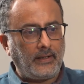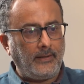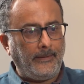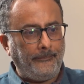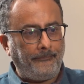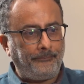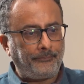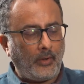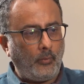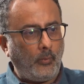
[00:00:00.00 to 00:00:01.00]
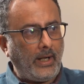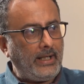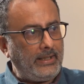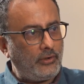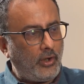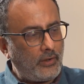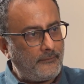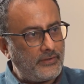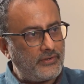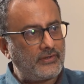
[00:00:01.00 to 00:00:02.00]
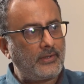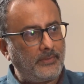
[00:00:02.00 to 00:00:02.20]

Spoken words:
why dawn of digital?